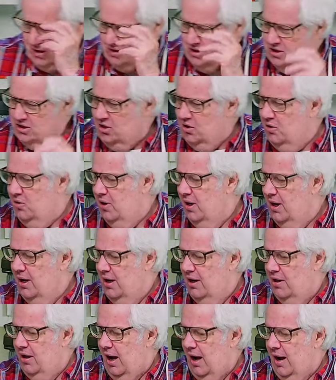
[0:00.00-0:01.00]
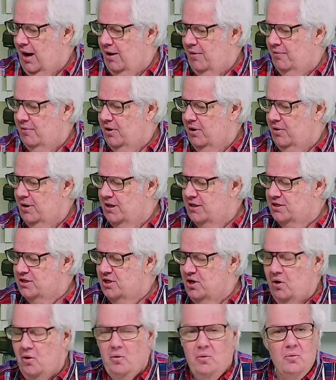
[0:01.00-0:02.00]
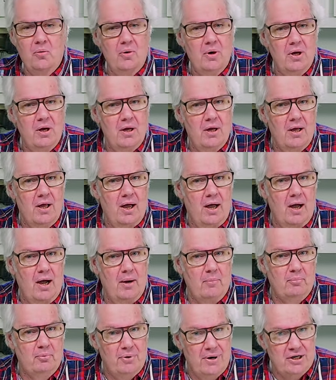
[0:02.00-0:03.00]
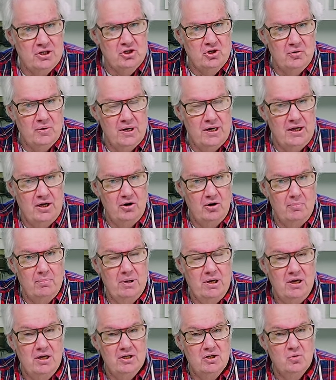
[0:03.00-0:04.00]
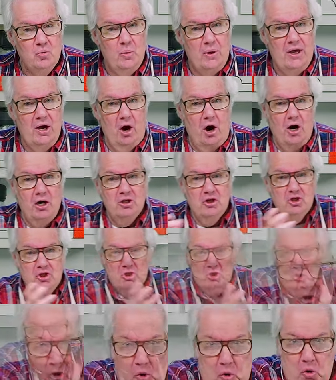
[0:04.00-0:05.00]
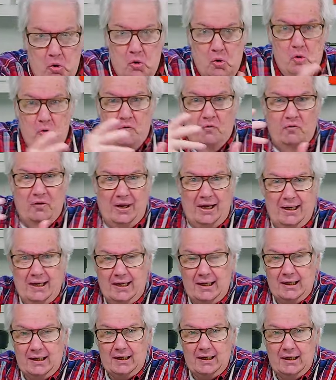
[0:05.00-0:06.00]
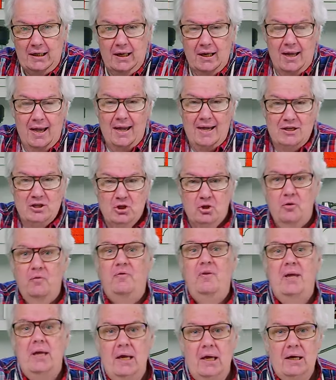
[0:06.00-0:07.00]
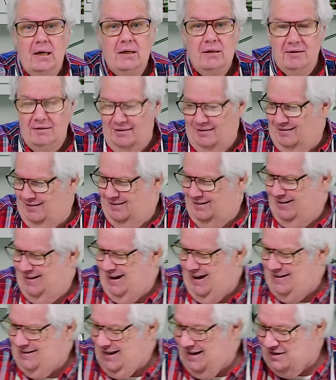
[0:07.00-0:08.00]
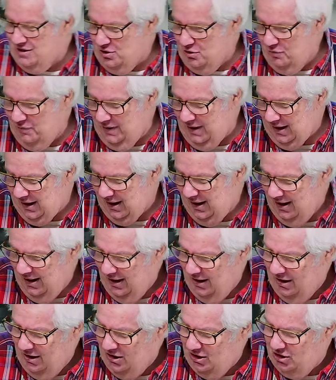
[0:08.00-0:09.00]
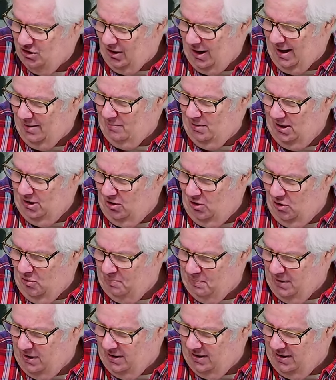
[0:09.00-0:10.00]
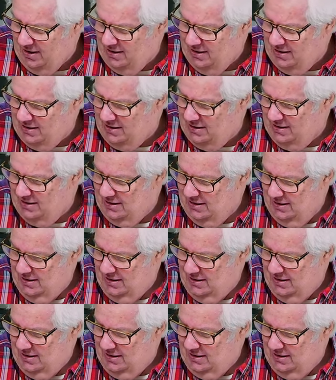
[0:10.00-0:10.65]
So there is no pressure in here because we are sous-viding, S-U-V-ing, S-U-V. So I'm gonna open this.